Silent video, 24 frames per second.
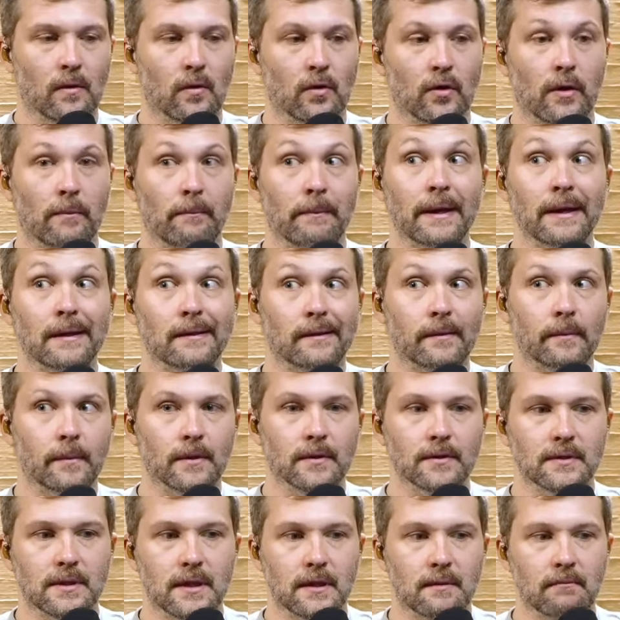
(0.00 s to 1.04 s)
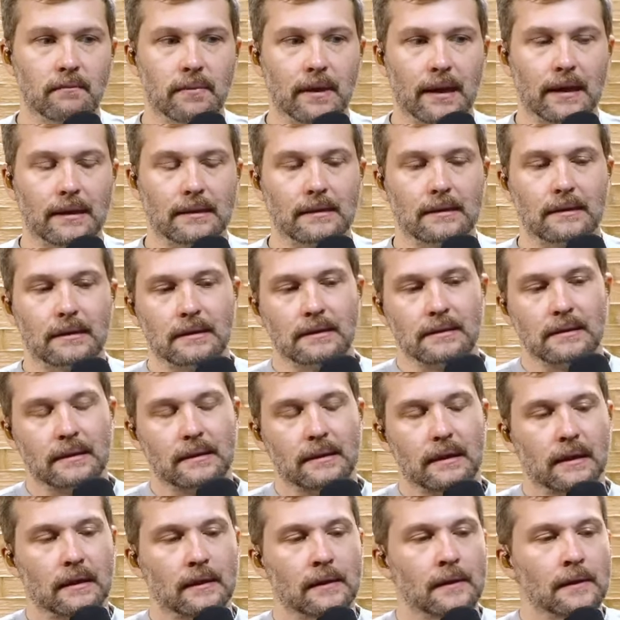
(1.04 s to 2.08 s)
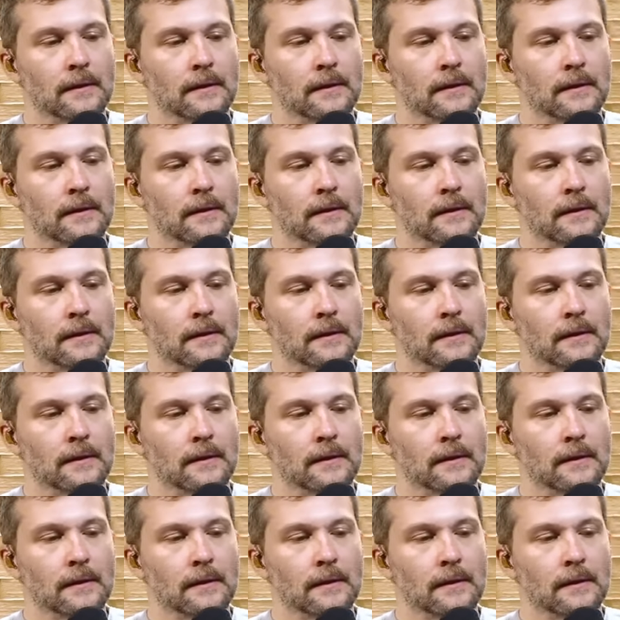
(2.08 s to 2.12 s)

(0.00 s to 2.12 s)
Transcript: or to make the most impact and things like that.